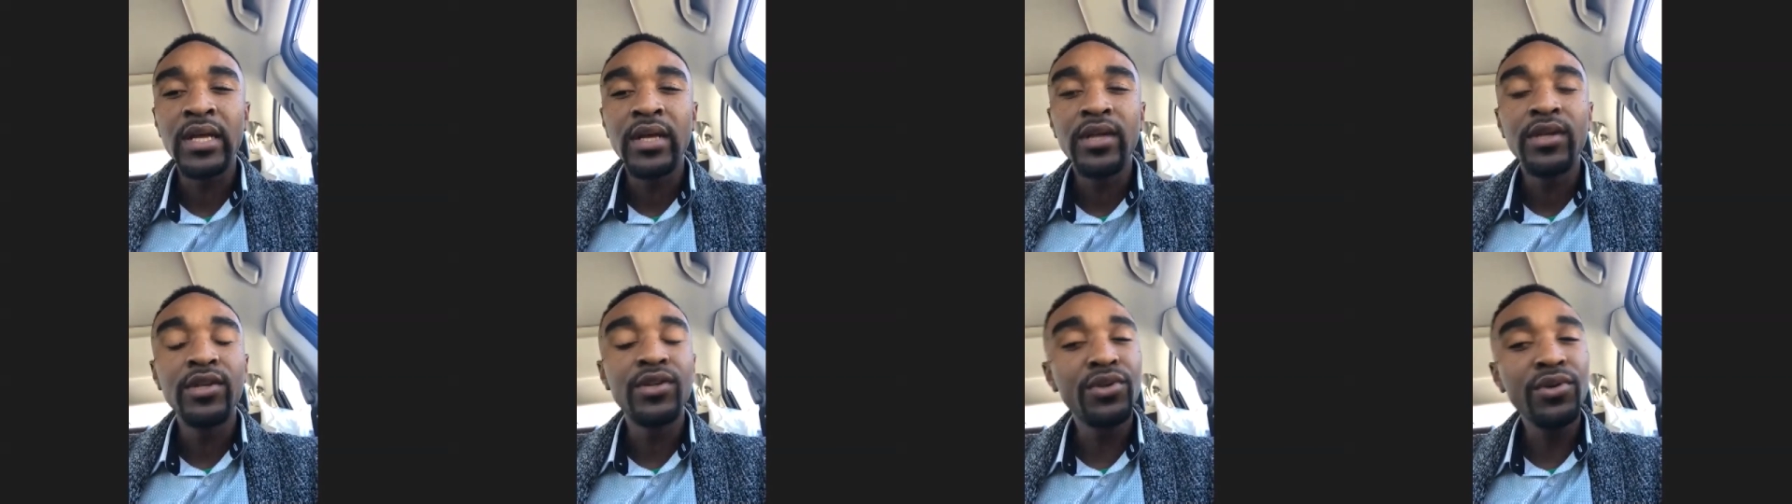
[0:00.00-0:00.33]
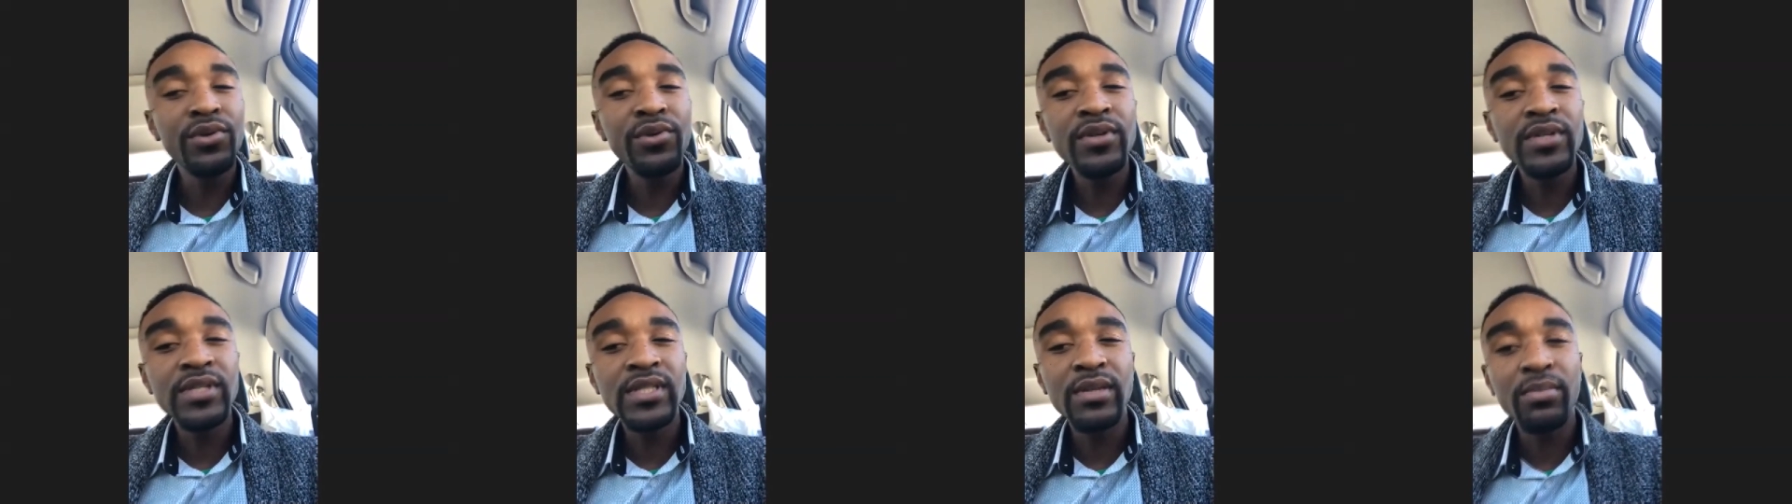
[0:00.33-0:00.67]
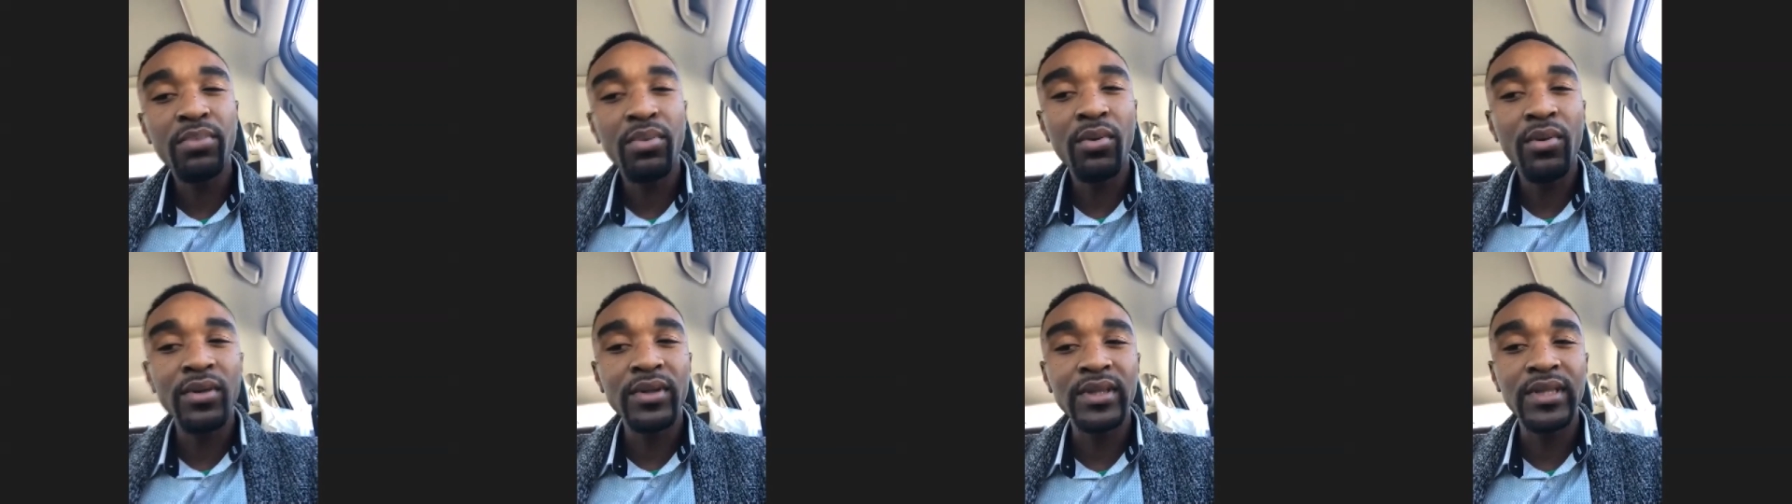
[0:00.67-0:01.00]
Do you
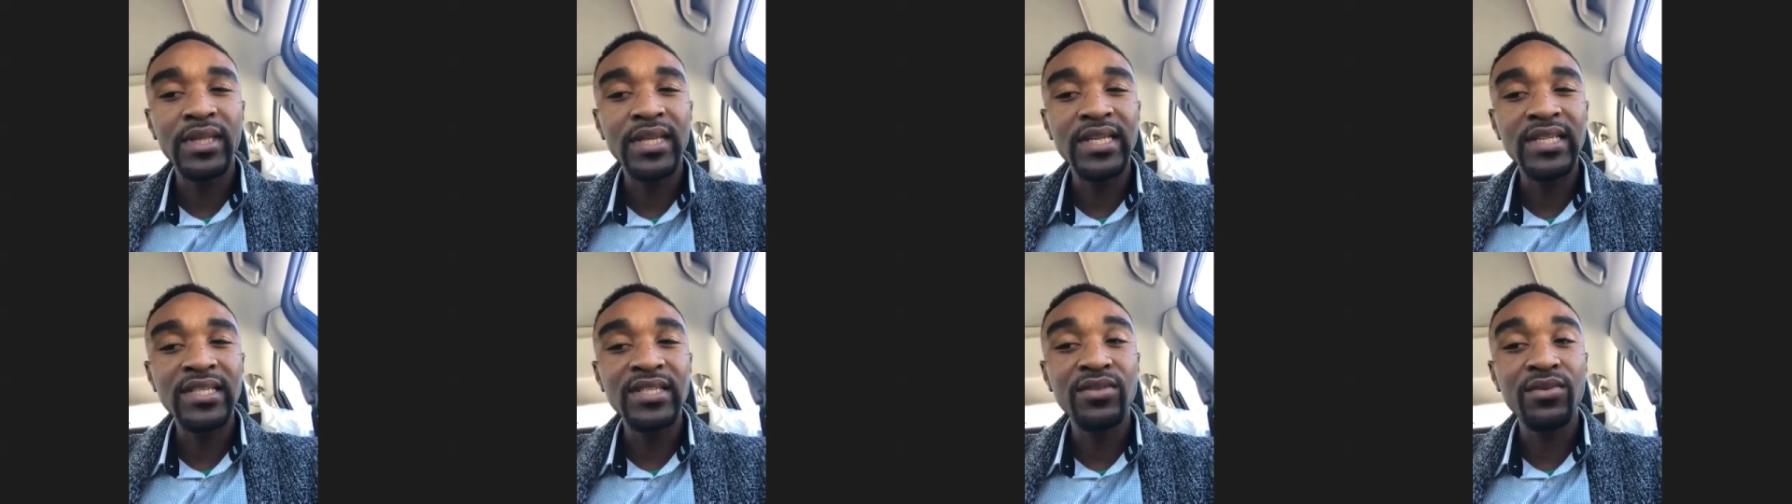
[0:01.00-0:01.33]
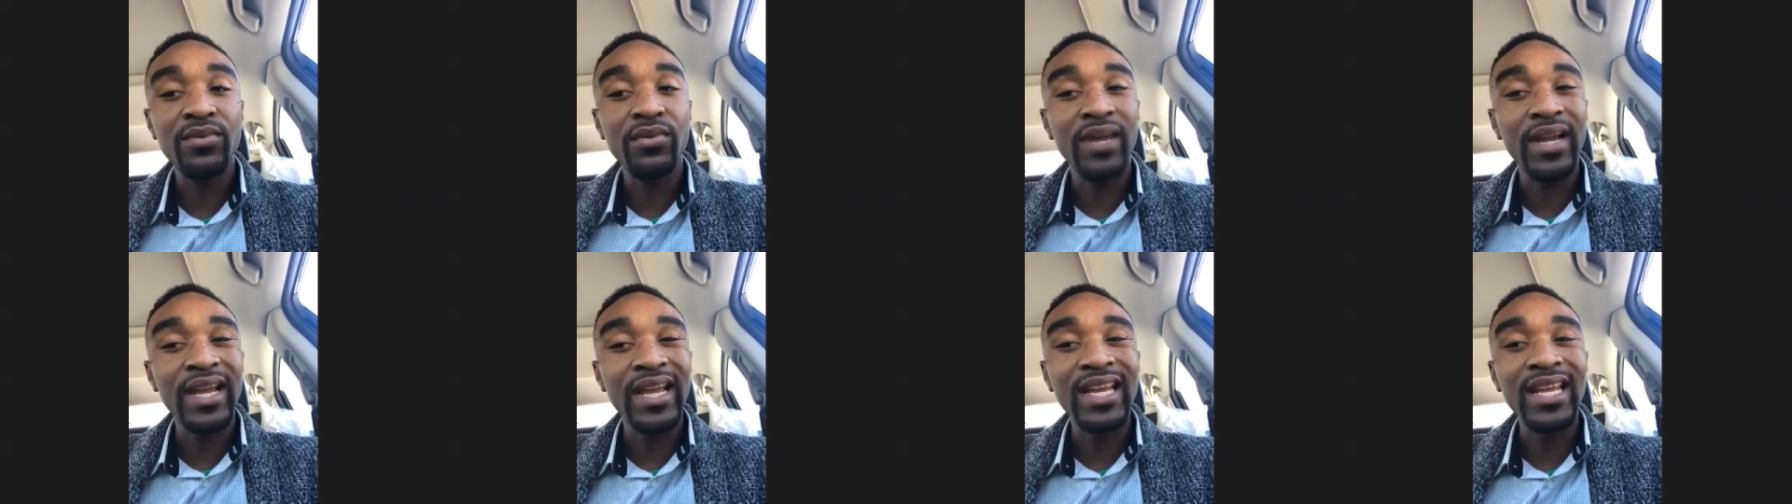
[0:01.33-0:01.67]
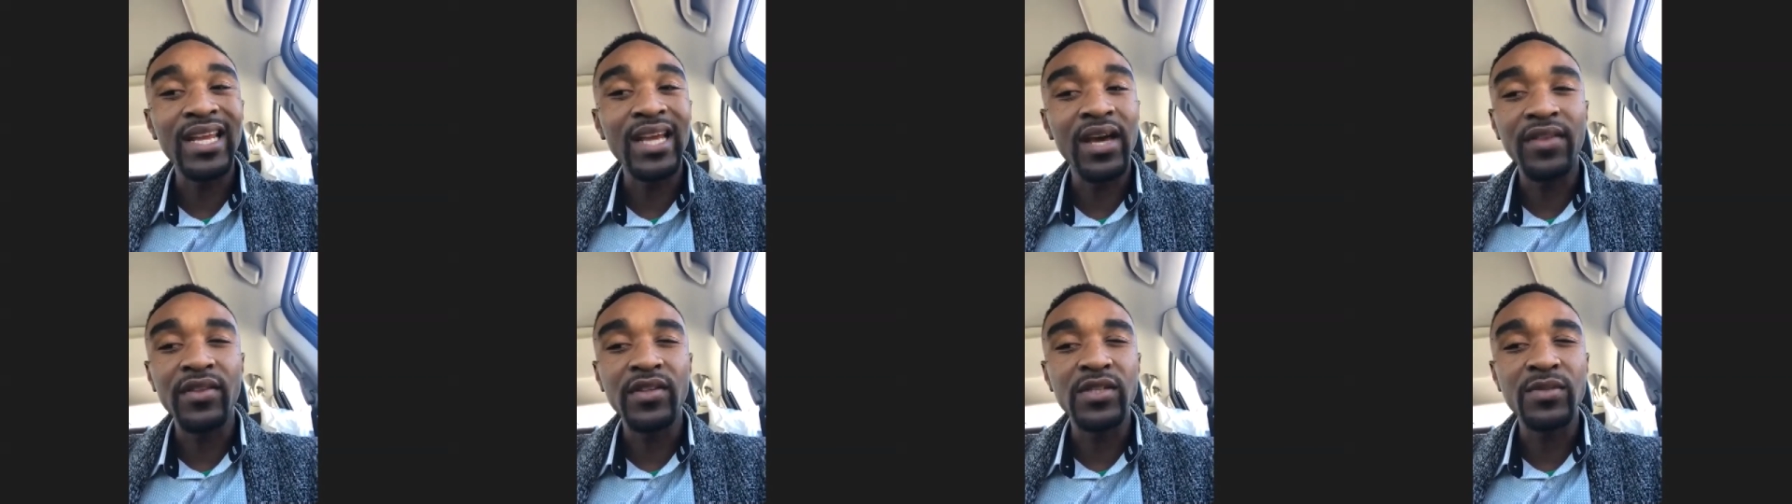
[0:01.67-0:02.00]
support this or
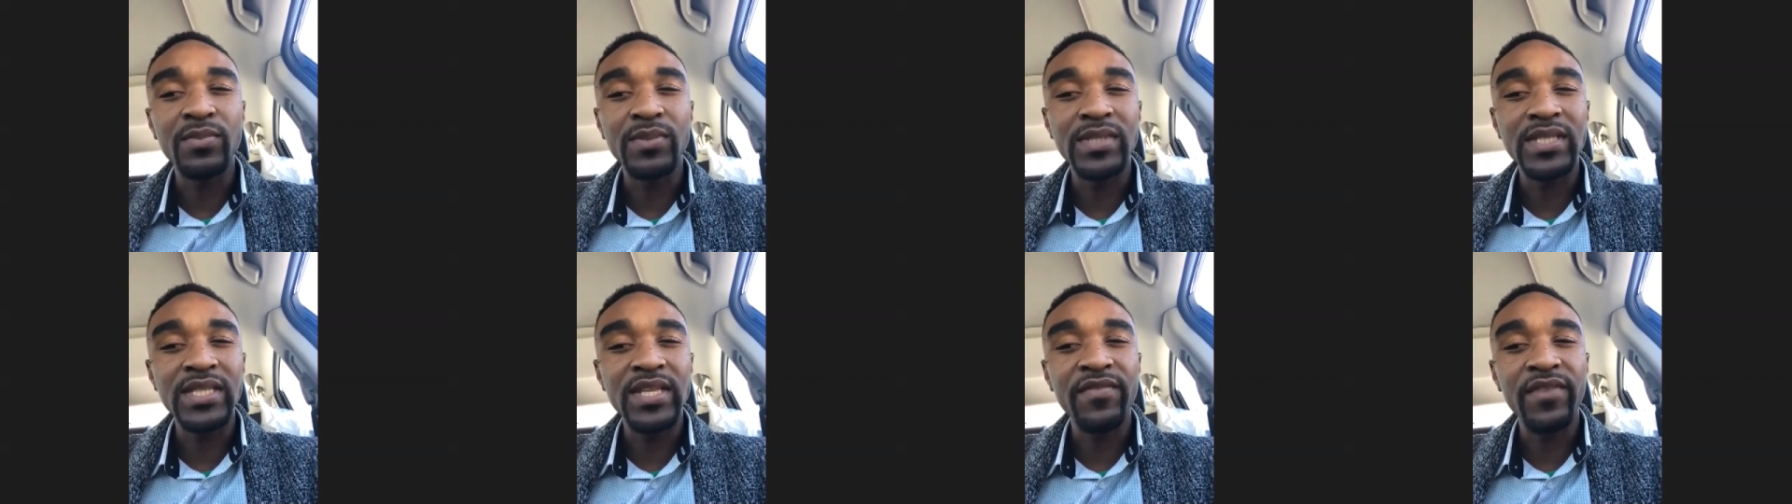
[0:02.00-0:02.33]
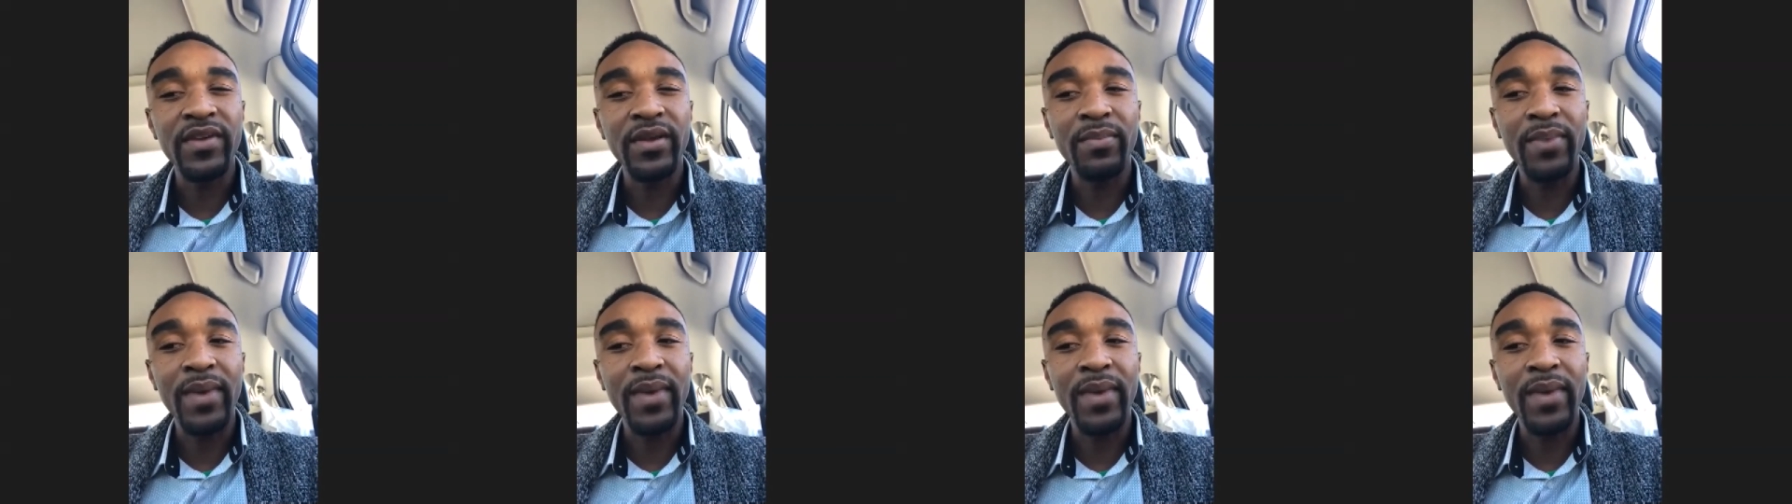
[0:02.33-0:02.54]
any other specific